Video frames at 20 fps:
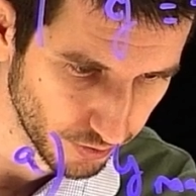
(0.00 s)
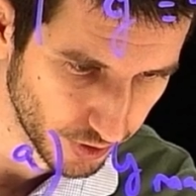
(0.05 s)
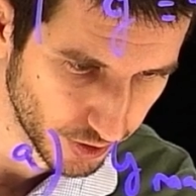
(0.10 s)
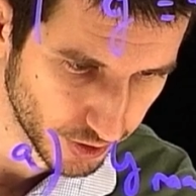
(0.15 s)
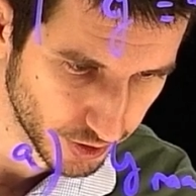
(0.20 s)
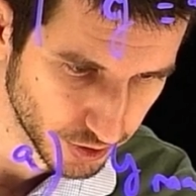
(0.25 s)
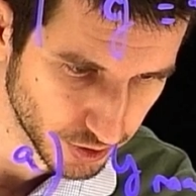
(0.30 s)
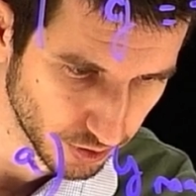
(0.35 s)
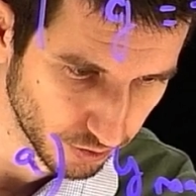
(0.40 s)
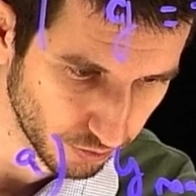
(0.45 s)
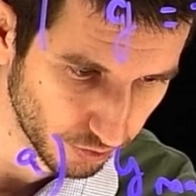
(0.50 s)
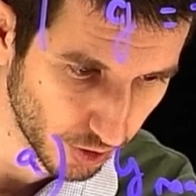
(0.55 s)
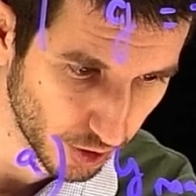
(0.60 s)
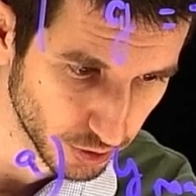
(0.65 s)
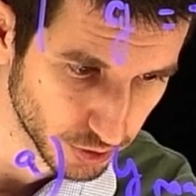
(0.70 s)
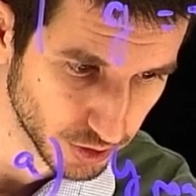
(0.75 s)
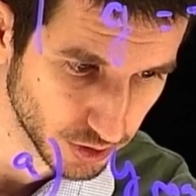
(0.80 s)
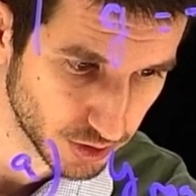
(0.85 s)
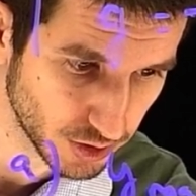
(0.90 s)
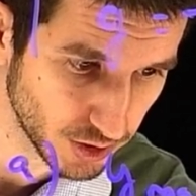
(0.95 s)
initial
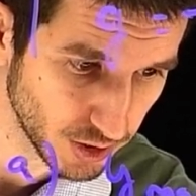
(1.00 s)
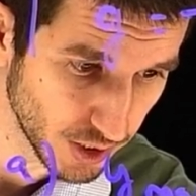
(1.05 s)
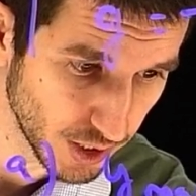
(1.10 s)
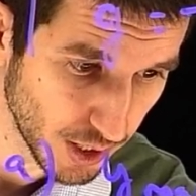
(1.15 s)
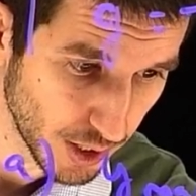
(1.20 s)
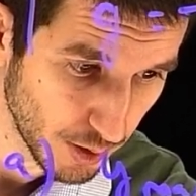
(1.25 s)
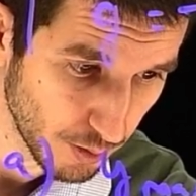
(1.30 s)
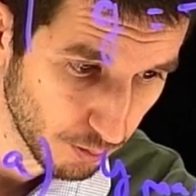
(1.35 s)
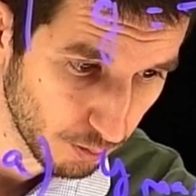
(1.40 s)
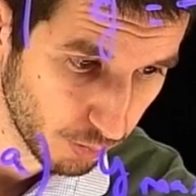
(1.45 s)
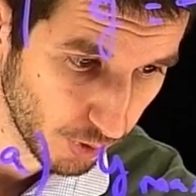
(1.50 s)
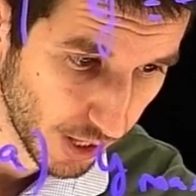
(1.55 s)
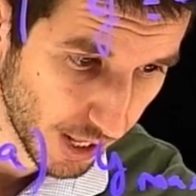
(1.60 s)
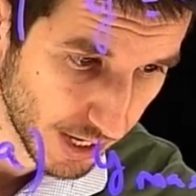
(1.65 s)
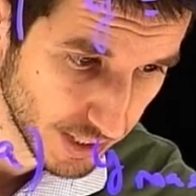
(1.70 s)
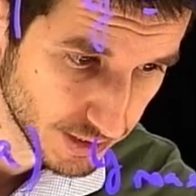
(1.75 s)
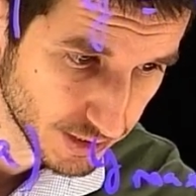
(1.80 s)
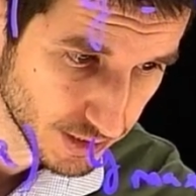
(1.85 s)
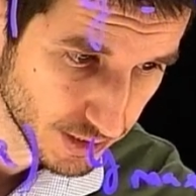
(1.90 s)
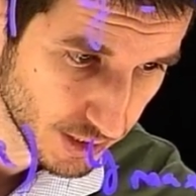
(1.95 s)
velocity,
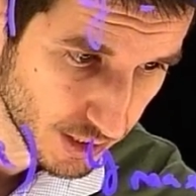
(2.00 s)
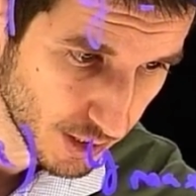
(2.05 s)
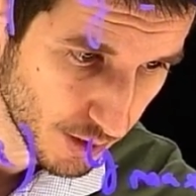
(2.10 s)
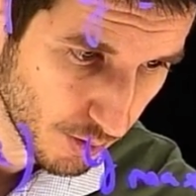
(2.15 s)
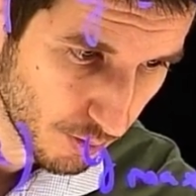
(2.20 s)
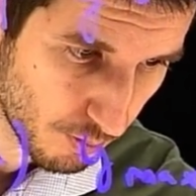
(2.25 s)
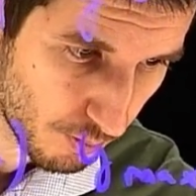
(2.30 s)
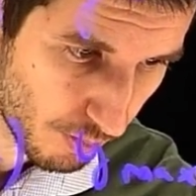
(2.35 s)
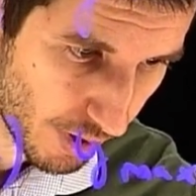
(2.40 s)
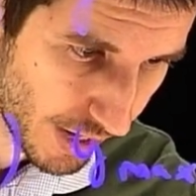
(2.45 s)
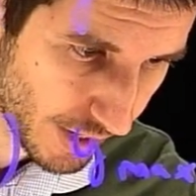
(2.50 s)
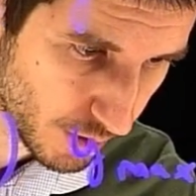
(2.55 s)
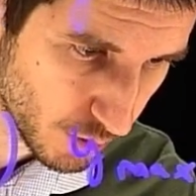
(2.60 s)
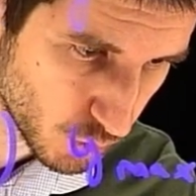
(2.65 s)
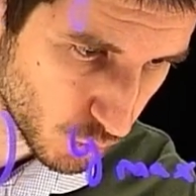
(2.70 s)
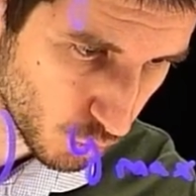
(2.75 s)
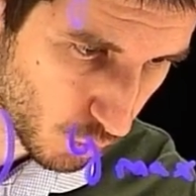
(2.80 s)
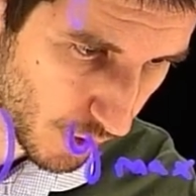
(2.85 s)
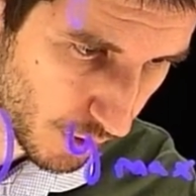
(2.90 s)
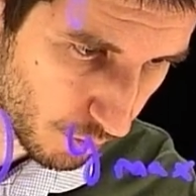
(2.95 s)
plus
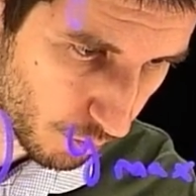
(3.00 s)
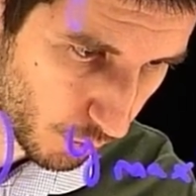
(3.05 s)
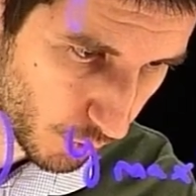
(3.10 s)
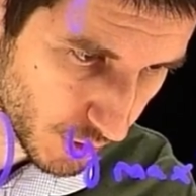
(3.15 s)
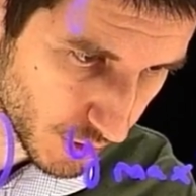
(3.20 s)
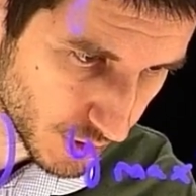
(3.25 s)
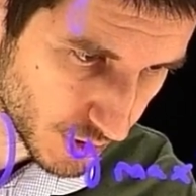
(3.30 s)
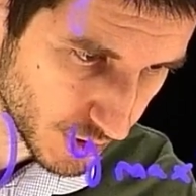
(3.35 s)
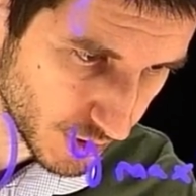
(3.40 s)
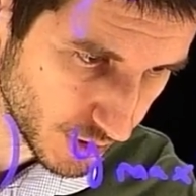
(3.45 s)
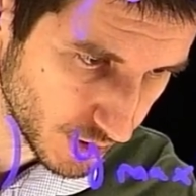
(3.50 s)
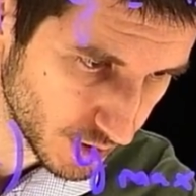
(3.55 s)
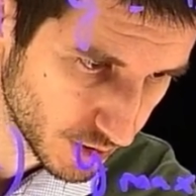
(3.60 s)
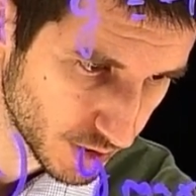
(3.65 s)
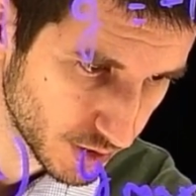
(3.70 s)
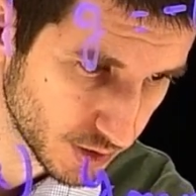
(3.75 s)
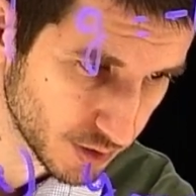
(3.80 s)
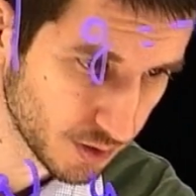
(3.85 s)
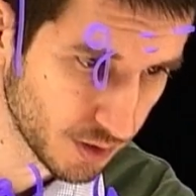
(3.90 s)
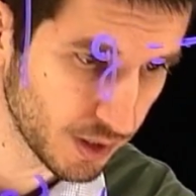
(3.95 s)
minus
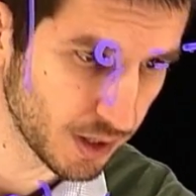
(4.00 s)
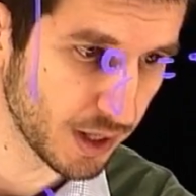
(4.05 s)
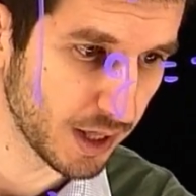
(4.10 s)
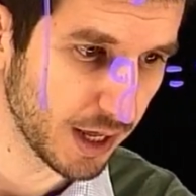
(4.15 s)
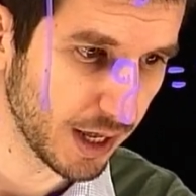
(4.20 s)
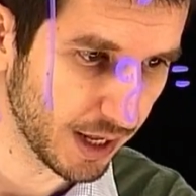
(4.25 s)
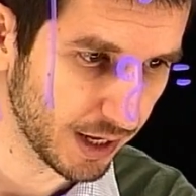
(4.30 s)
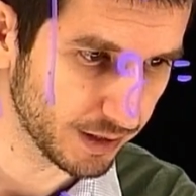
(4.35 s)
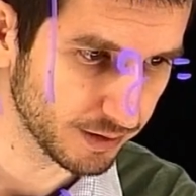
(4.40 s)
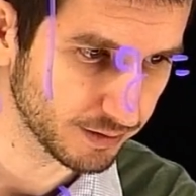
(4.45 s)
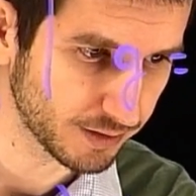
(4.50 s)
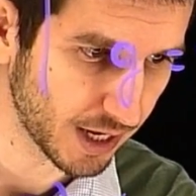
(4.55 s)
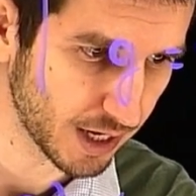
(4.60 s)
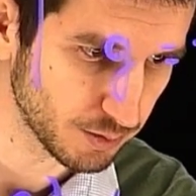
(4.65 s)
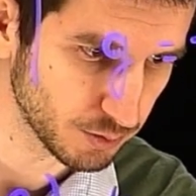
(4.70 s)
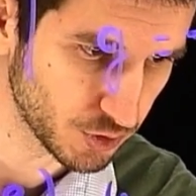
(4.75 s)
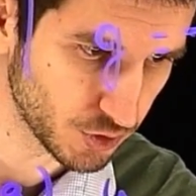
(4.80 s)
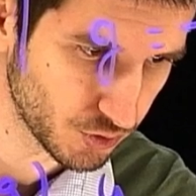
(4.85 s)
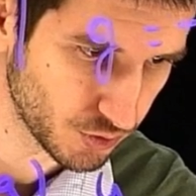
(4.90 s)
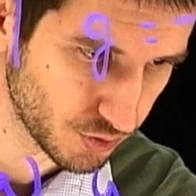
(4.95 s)
1.6 and
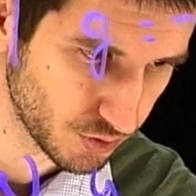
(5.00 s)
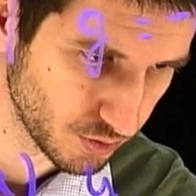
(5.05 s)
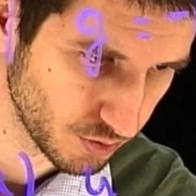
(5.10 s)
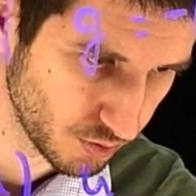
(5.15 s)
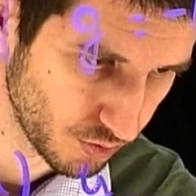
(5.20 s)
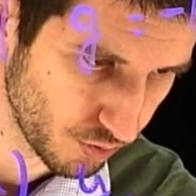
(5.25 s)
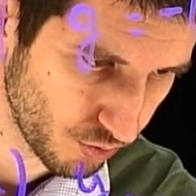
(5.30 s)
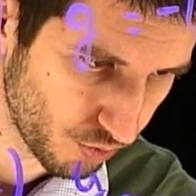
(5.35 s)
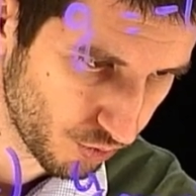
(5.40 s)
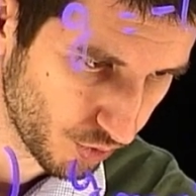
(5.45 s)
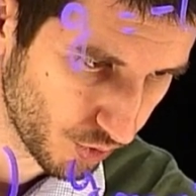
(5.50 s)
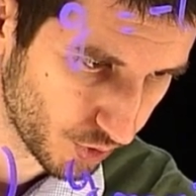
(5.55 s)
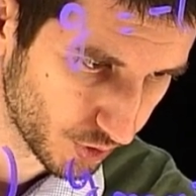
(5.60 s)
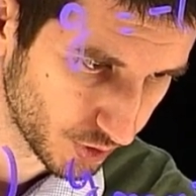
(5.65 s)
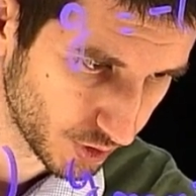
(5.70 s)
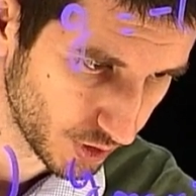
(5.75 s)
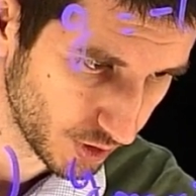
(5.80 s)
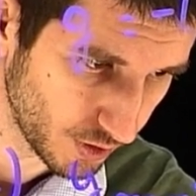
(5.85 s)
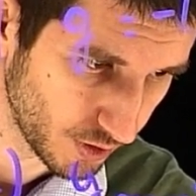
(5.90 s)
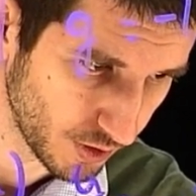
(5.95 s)
times
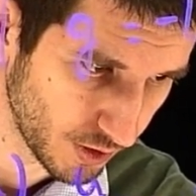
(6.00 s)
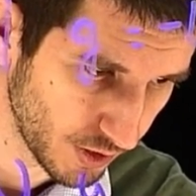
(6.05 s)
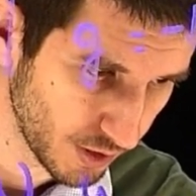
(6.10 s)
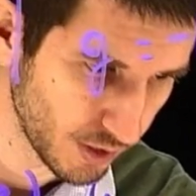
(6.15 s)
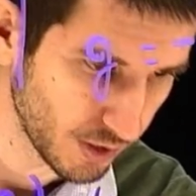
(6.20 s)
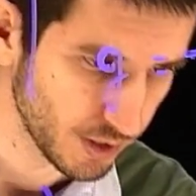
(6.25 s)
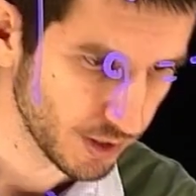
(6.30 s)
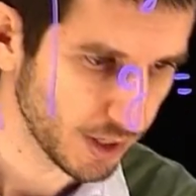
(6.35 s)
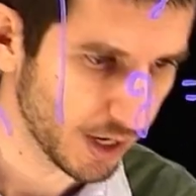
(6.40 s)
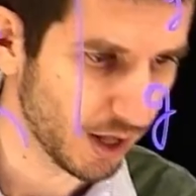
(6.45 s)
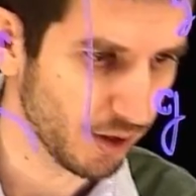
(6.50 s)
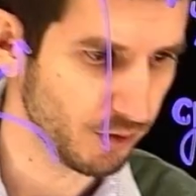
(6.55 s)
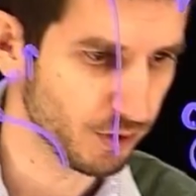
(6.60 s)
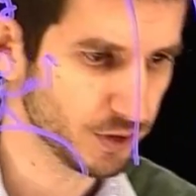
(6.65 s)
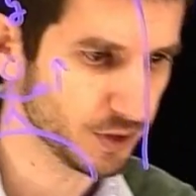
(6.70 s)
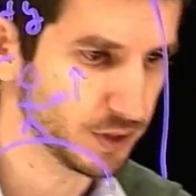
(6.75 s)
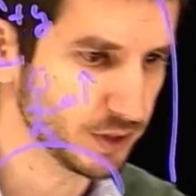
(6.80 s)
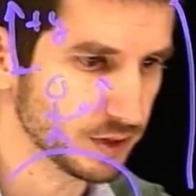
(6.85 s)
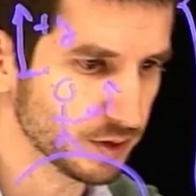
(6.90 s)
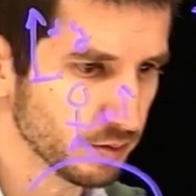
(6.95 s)
30. Now
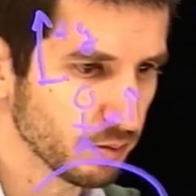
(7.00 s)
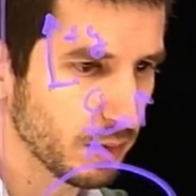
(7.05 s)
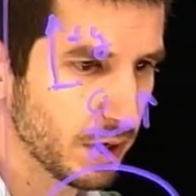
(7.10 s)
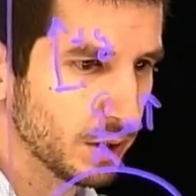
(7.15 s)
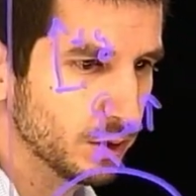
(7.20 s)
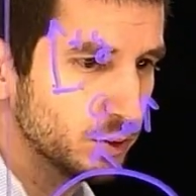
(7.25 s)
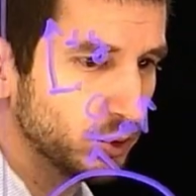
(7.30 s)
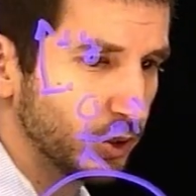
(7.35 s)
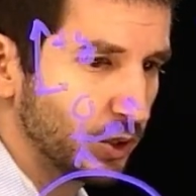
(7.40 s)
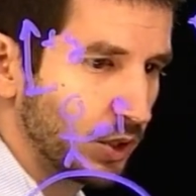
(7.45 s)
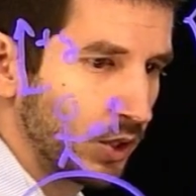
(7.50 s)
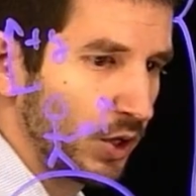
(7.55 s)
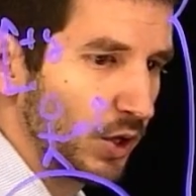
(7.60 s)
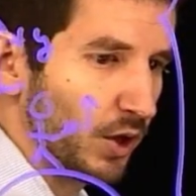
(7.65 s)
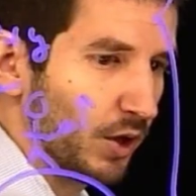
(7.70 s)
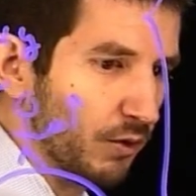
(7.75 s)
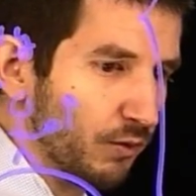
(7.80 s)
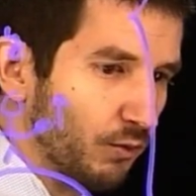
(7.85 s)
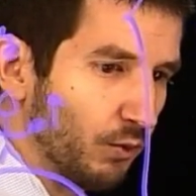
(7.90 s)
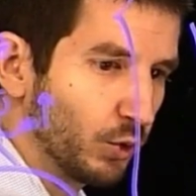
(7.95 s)
this is about
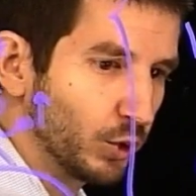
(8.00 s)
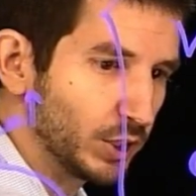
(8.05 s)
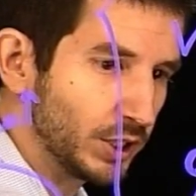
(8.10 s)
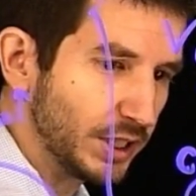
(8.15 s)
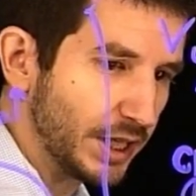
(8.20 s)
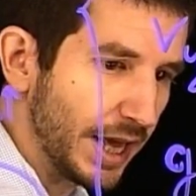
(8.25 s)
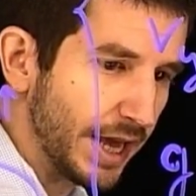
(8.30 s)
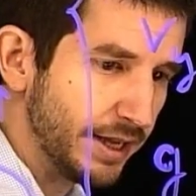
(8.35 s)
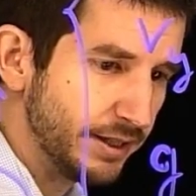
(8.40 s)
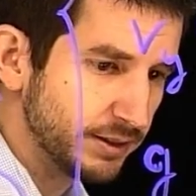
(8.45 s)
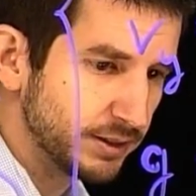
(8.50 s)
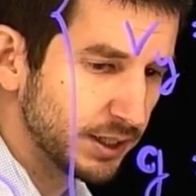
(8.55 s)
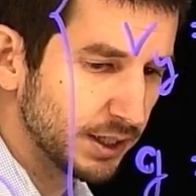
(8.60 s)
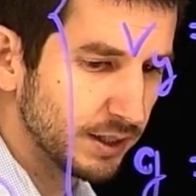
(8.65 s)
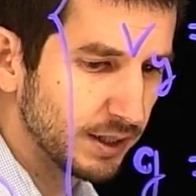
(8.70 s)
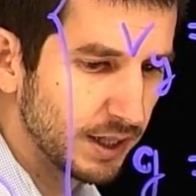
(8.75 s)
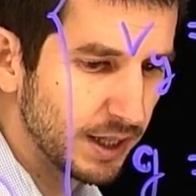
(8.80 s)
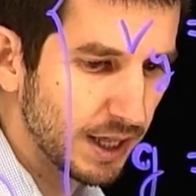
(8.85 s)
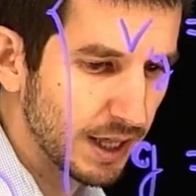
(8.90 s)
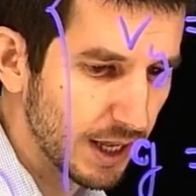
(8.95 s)
48,
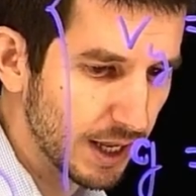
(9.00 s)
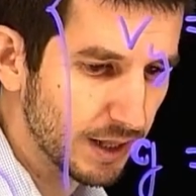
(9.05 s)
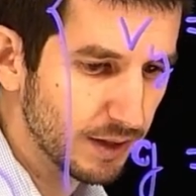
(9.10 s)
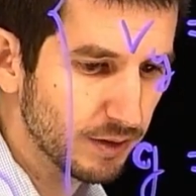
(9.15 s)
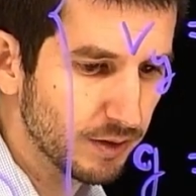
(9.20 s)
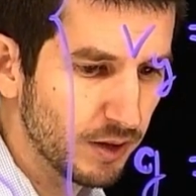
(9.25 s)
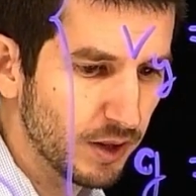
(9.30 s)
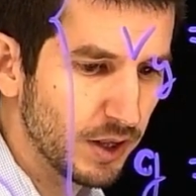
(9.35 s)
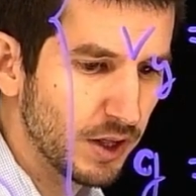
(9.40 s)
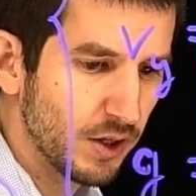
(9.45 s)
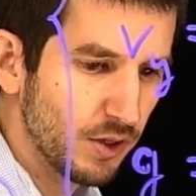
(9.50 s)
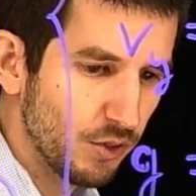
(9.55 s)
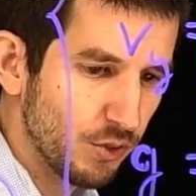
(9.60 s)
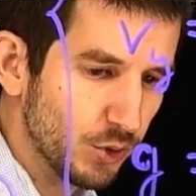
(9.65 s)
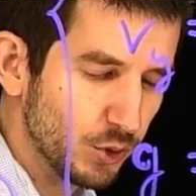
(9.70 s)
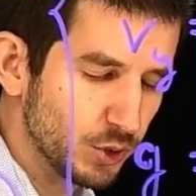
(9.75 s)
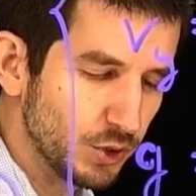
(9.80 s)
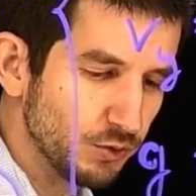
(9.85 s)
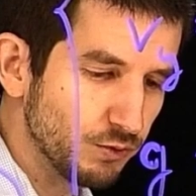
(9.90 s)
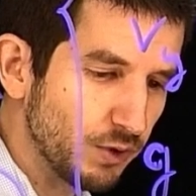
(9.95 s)
and
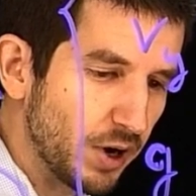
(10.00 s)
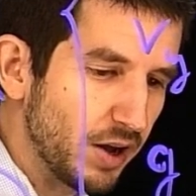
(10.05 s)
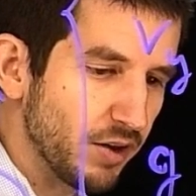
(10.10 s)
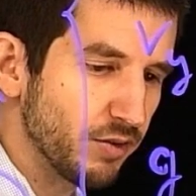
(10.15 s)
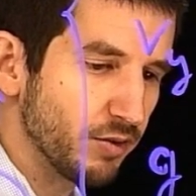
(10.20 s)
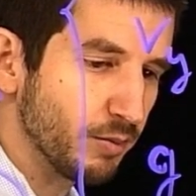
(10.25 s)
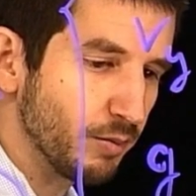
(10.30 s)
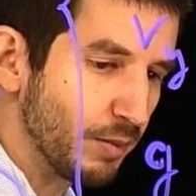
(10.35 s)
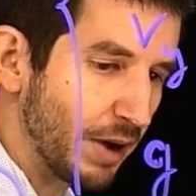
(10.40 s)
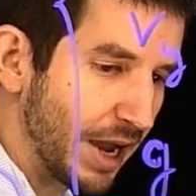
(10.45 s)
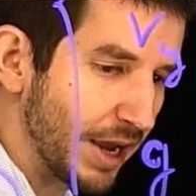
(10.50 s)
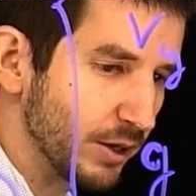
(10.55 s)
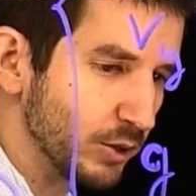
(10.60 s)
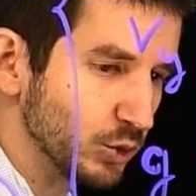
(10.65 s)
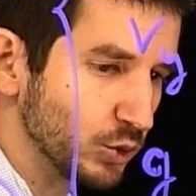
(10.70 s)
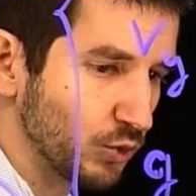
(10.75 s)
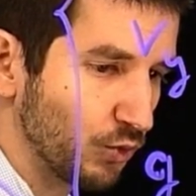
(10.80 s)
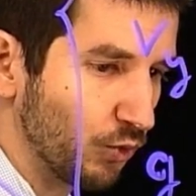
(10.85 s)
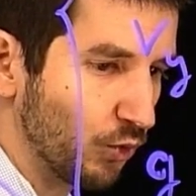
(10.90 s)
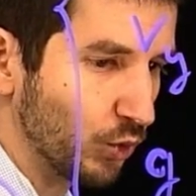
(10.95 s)
35
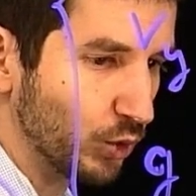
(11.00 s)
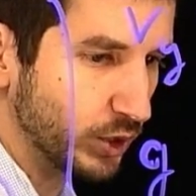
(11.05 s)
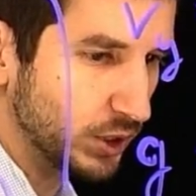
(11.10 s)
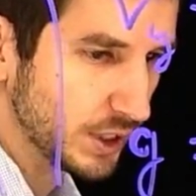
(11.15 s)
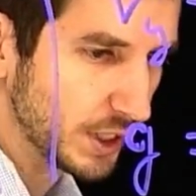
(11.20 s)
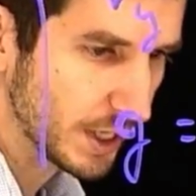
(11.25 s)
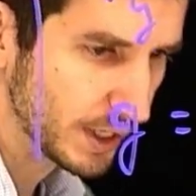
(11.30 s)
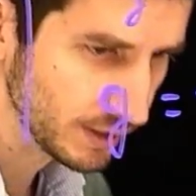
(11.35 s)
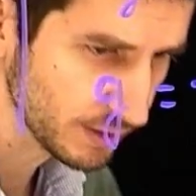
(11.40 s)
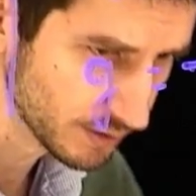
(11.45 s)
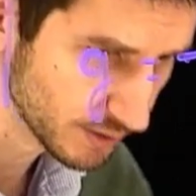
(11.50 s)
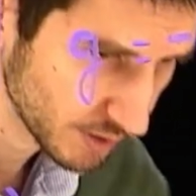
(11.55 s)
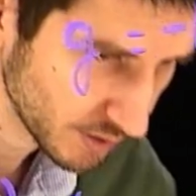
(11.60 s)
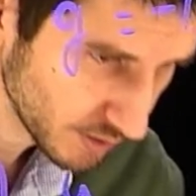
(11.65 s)
minus 48,